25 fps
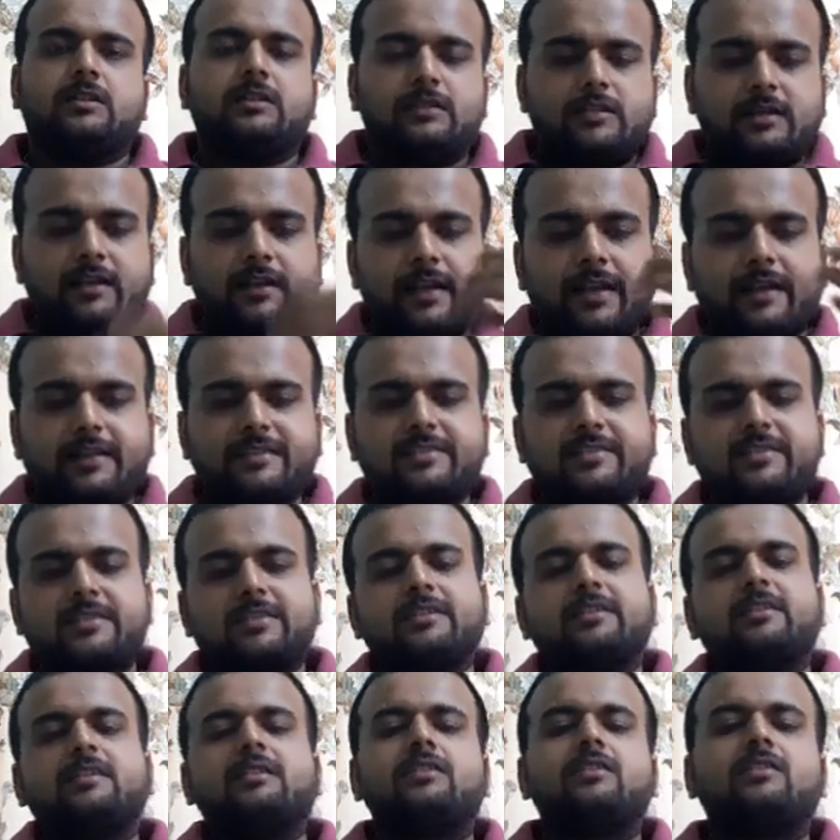The next
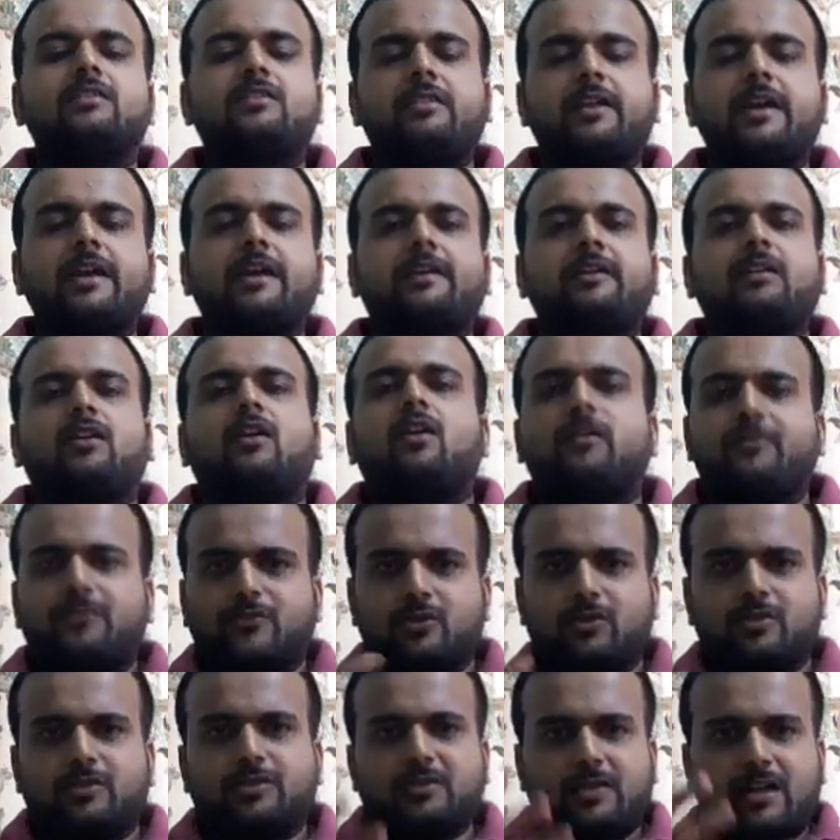trait, of
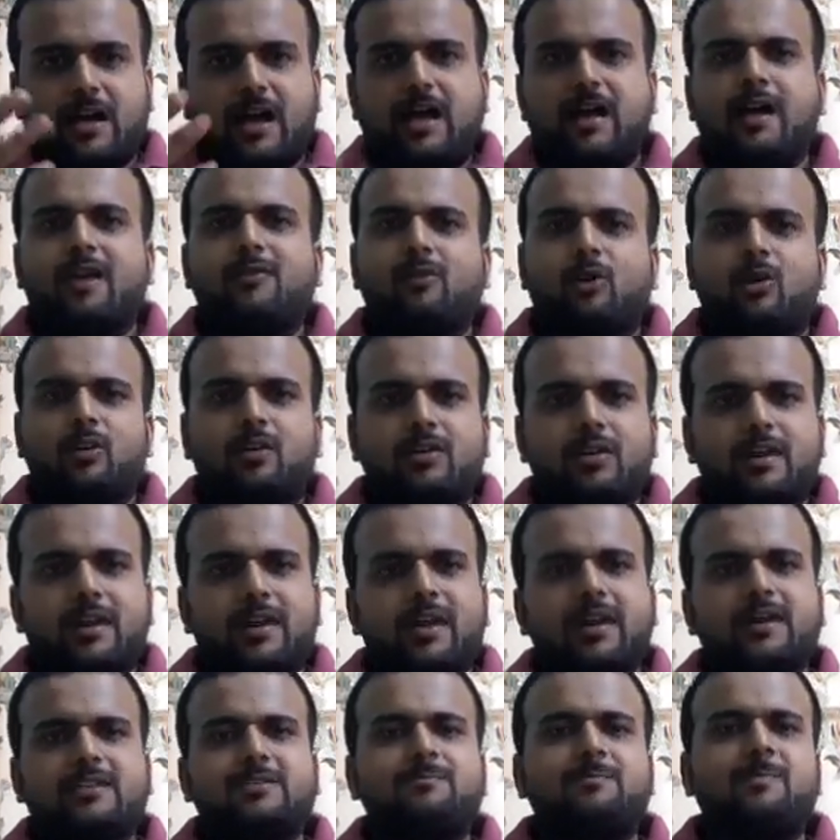course, I have
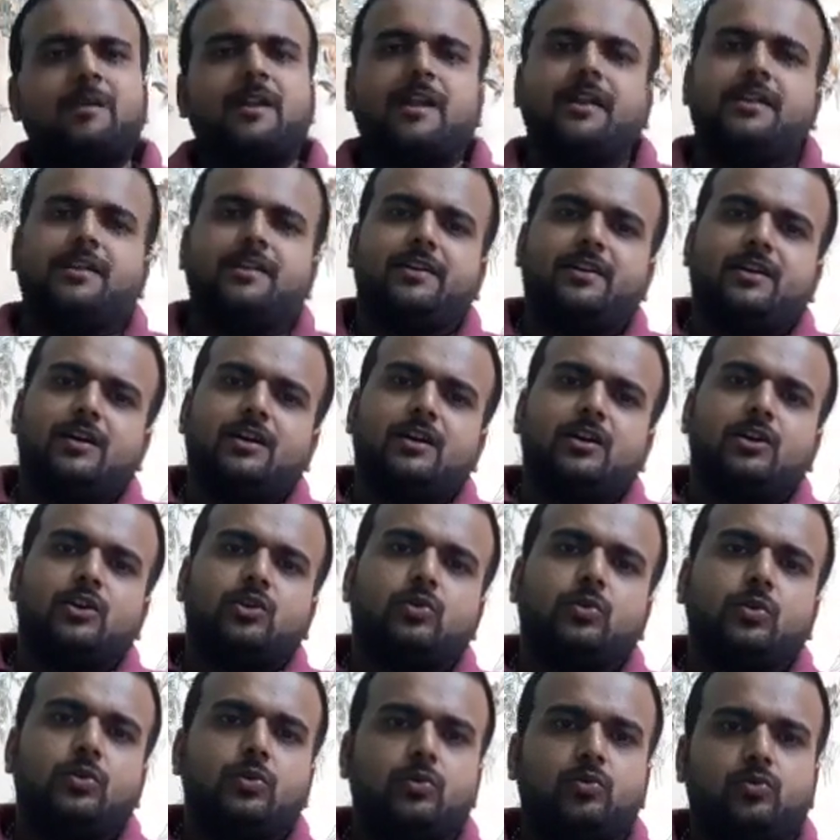already explained
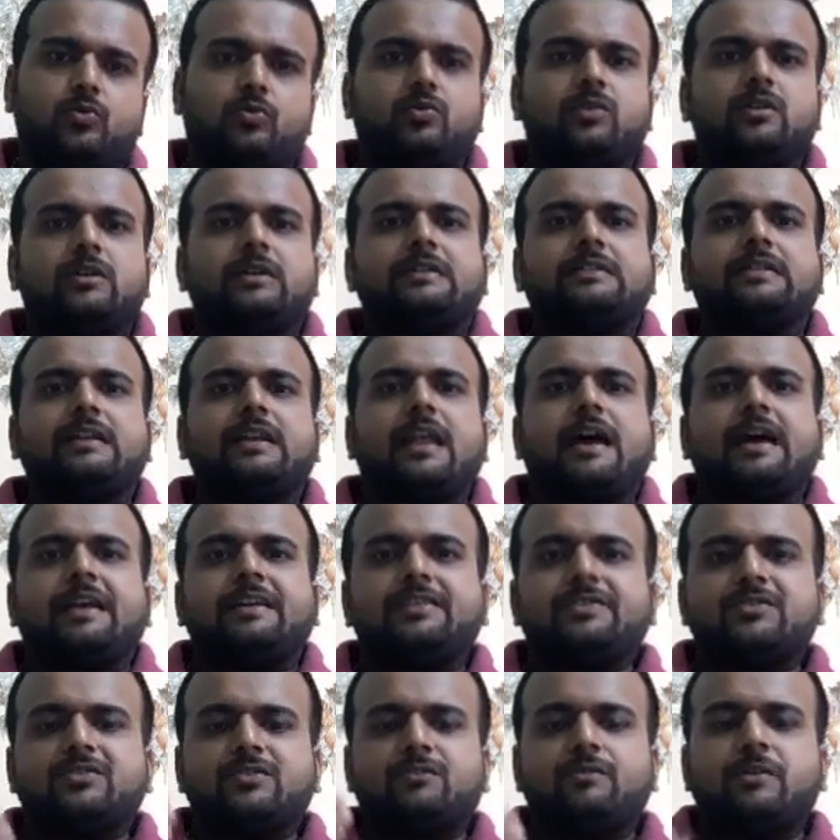to you the
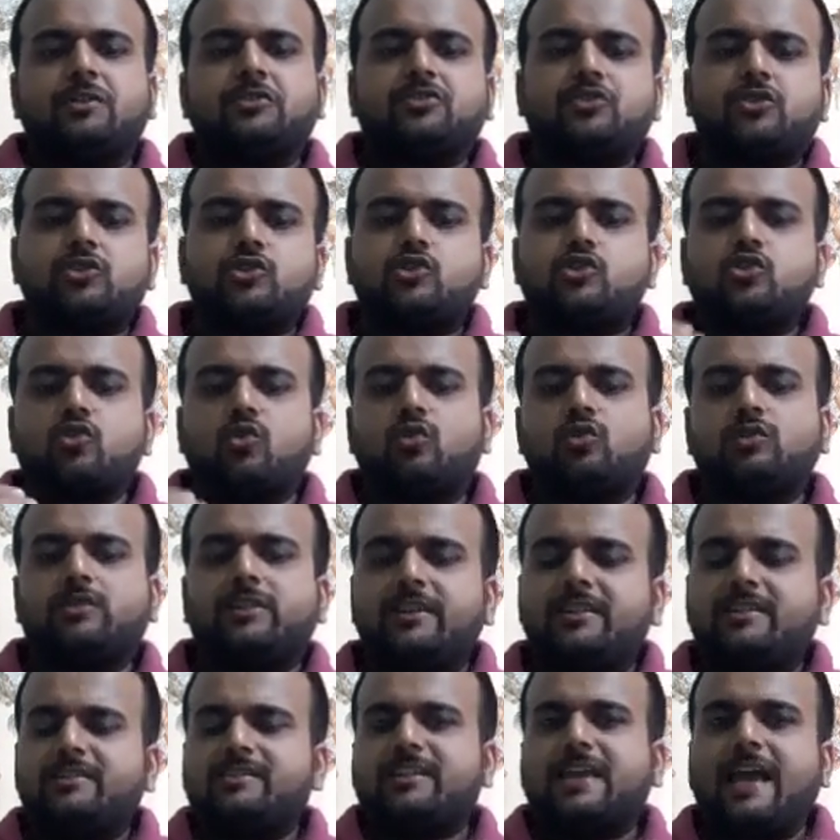lines which show
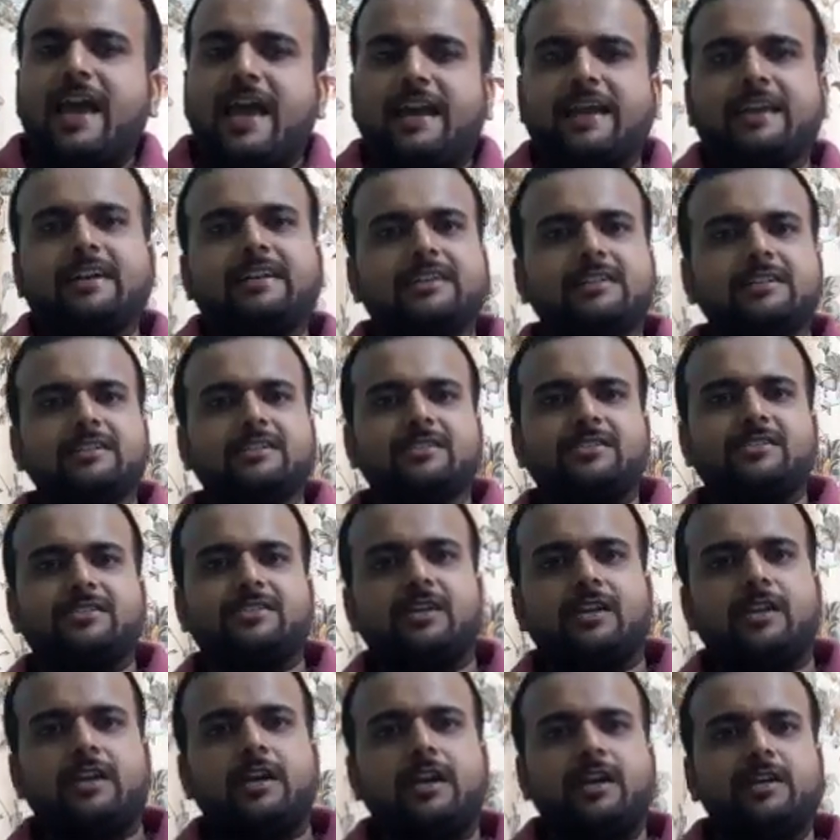these characters
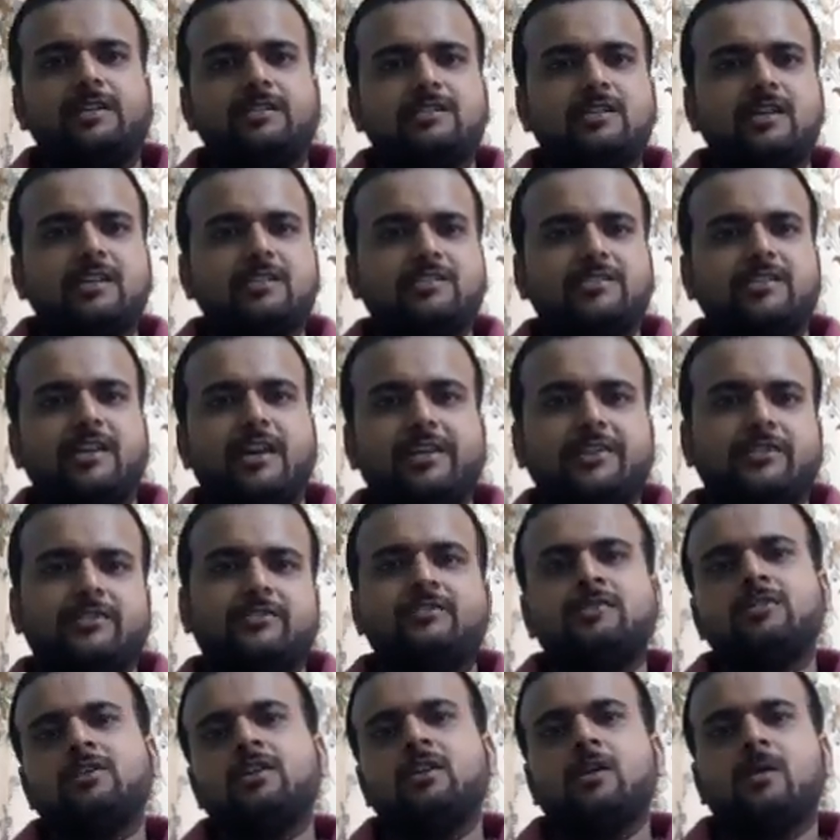in
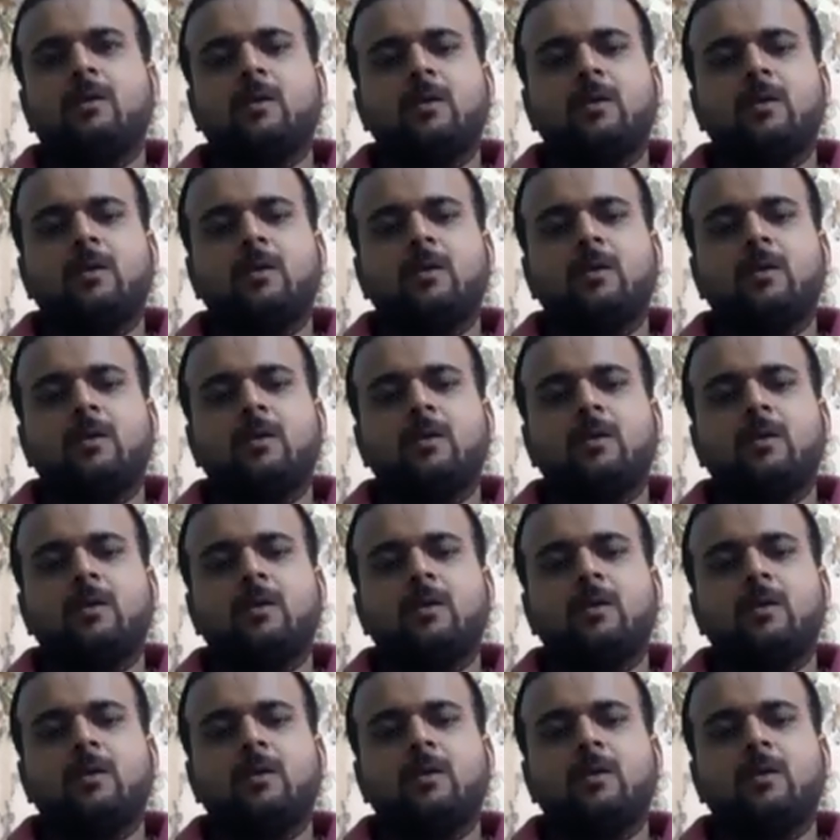Satan.